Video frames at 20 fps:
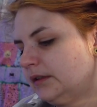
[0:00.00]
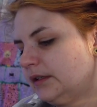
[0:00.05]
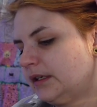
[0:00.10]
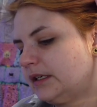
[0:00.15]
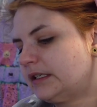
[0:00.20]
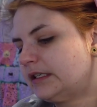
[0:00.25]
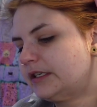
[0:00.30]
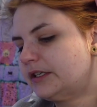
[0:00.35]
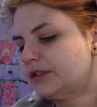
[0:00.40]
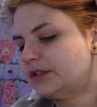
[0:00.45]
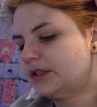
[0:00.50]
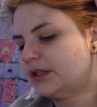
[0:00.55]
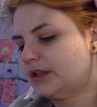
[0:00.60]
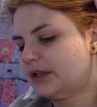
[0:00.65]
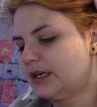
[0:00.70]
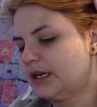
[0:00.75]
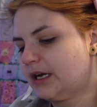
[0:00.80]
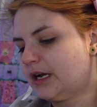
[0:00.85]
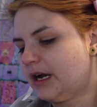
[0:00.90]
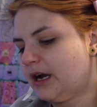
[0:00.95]
Because here's the
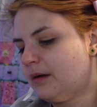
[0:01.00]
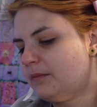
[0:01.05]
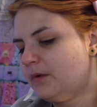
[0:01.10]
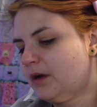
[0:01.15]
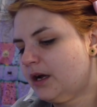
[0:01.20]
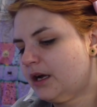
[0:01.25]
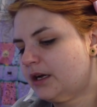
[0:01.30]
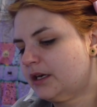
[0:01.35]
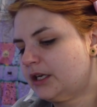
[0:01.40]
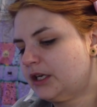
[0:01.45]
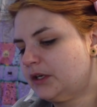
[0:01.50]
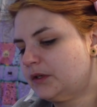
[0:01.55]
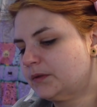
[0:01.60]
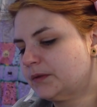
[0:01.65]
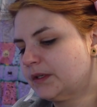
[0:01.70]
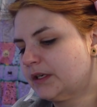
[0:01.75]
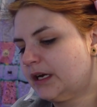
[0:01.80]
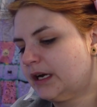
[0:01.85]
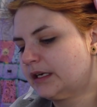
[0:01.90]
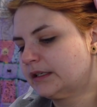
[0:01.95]
thing, I'm not gonna use
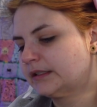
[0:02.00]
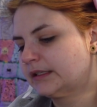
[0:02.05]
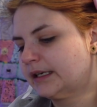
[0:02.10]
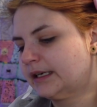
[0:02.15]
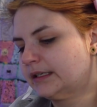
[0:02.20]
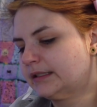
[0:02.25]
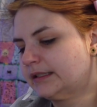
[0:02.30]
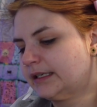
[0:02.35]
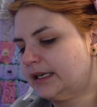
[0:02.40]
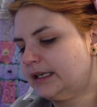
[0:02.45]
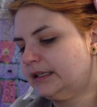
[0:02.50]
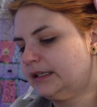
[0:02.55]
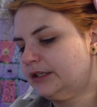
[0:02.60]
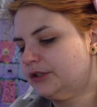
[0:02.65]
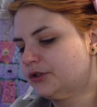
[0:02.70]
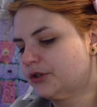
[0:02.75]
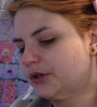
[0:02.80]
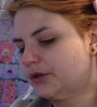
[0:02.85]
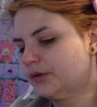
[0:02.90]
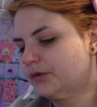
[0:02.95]
it as like a daily
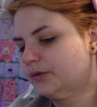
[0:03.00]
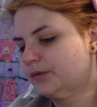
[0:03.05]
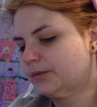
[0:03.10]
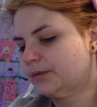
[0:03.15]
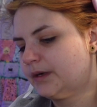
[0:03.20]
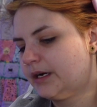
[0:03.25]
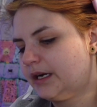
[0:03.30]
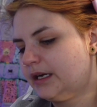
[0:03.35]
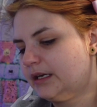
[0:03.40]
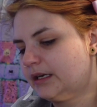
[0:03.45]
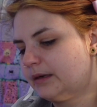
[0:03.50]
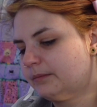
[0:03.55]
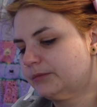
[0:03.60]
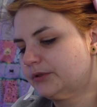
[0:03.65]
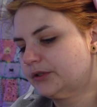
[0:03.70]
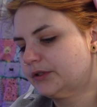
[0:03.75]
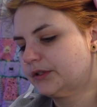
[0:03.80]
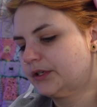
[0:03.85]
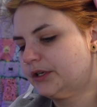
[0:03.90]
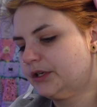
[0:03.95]
journal, right? I'm
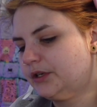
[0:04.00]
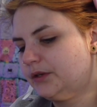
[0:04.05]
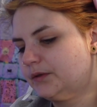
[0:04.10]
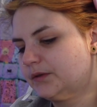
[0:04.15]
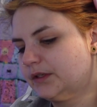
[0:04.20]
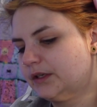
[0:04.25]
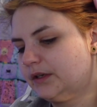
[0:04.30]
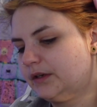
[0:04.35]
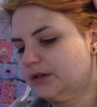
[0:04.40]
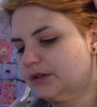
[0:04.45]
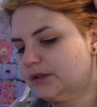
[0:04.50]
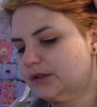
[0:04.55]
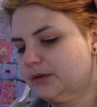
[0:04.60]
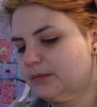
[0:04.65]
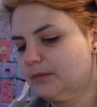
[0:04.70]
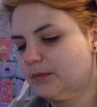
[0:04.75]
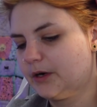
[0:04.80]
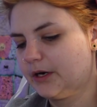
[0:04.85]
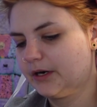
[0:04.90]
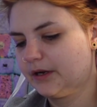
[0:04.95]
just gonna use it to
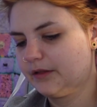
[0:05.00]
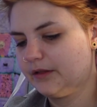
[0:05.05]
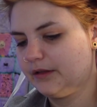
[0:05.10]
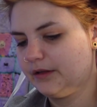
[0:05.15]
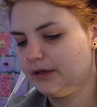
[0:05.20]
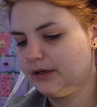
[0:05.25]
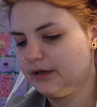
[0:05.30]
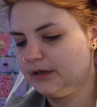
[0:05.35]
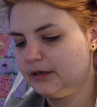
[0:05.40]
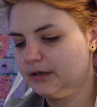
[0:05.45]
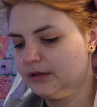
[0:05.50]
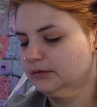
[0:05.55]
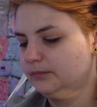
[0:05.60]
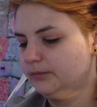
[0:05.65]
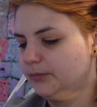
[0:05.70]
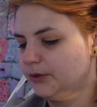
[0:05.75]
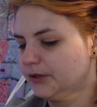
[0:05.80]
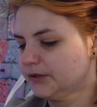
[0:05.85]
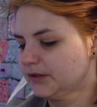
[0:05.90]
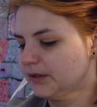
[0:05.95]
mark the
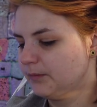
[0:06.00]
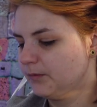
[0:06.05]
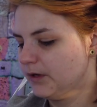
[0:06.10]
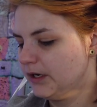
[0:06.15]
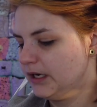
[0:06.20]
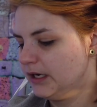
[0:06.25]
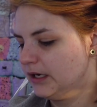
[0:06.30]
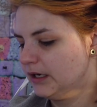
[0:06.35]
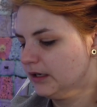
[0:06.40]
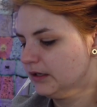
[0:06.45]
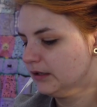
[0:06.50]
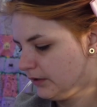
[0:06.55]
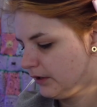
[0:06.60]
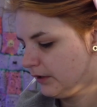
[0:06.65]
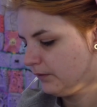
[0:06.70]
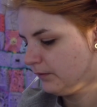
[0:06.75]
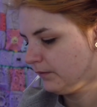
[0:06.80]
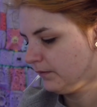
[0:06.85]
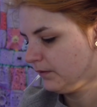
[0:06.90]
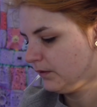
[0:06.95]
books I'm reading
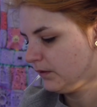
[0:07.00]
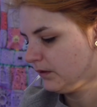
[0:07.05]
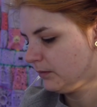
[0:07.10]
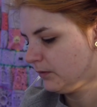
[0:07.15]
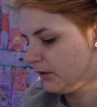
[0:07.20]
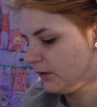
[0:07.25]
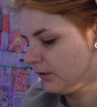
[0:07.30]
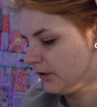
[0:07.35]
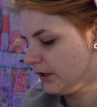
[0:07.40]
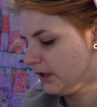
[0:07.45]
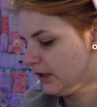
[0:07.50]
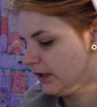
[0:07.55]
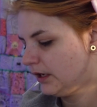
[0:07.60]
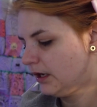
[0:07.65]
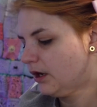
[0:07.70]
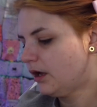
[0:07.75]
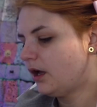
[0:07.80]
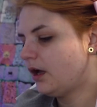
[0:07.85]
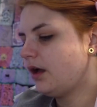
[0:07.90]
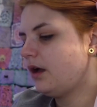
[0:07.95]
and review them accordingly.
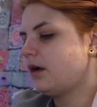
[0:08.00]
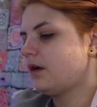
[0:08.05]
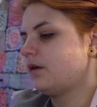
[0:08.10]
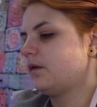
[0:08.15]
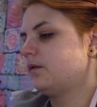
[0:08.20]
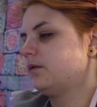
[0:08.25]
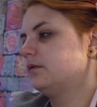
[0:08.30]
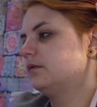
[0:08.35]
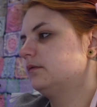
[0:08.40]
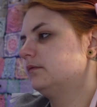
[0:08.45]
Oh!